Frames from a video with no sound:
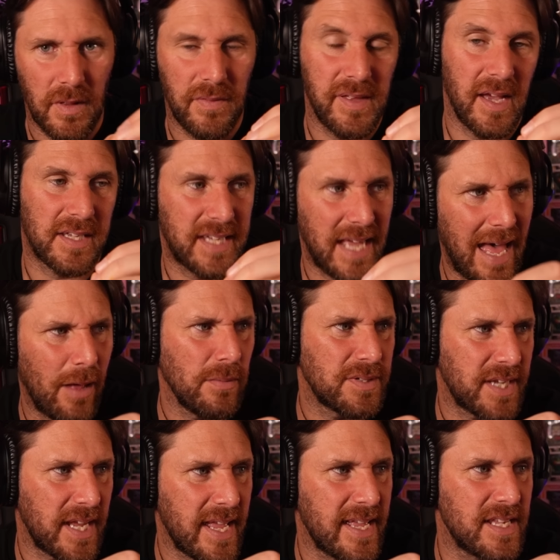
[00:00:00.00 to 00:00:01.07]
the account
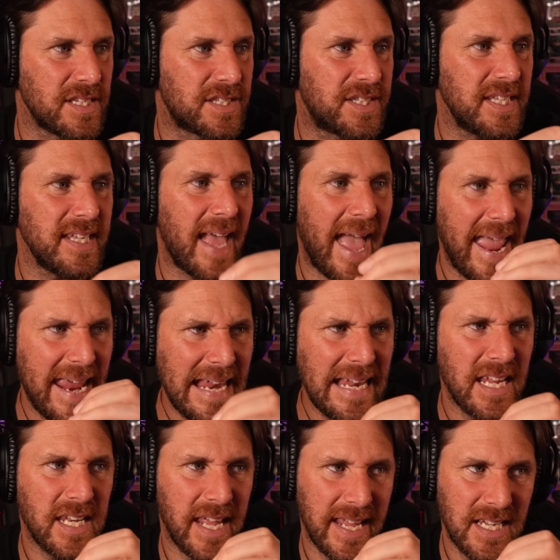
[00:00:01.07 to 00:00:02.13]
is The
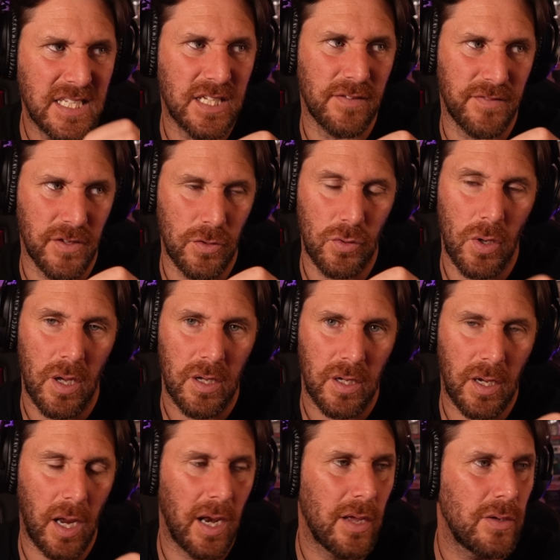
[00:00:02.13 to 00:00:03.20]
Alien Interview,
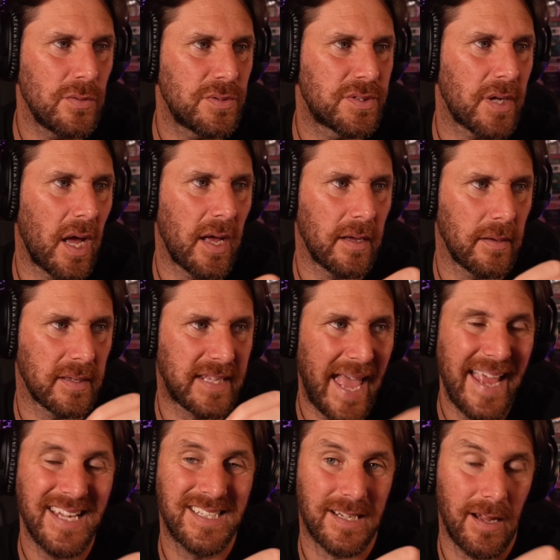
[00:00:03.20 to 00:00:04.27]
close, uh, uh
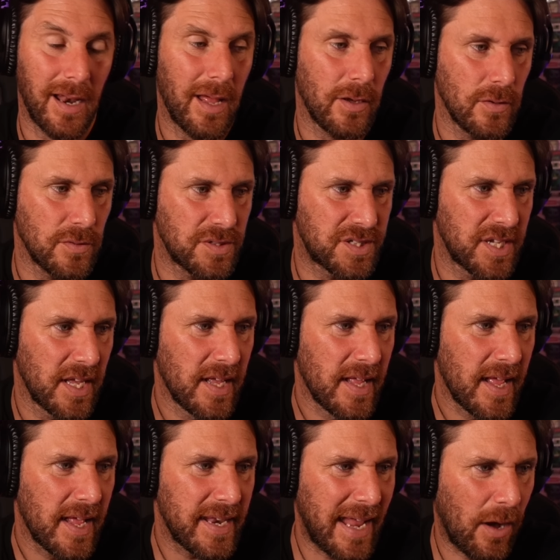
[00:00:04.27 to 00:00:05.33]
Case Closed.
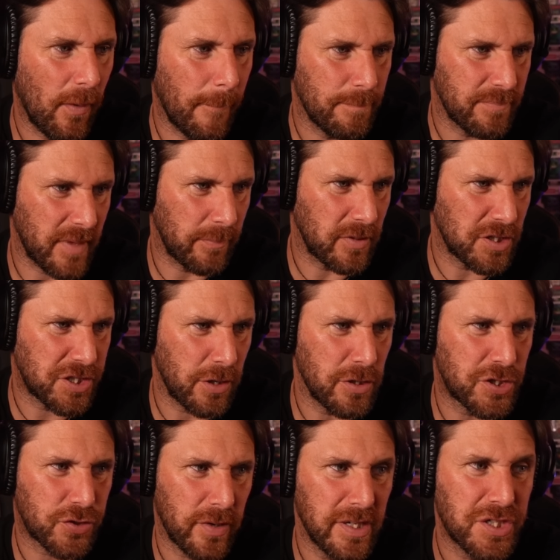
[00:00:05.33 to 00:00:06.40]
Now, I'm going to show you a
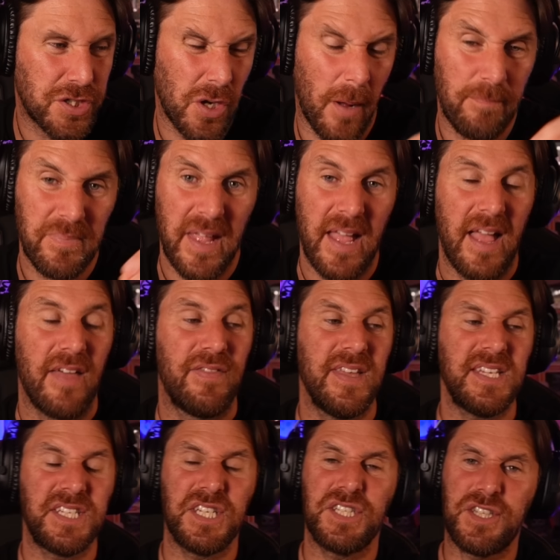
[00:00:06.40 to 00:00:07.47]
screenshot.
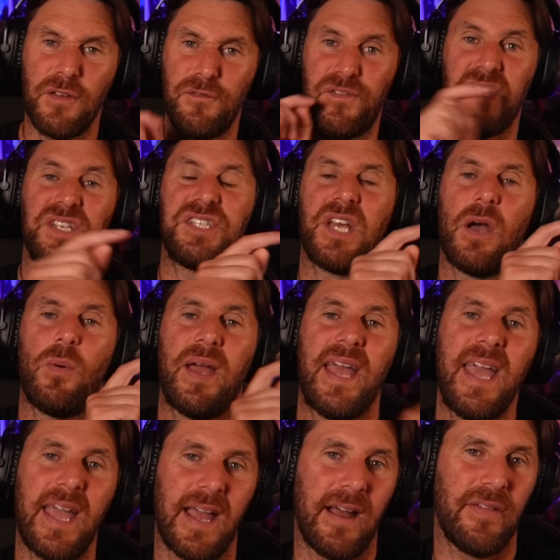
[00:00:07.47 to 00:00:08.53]
This is the video here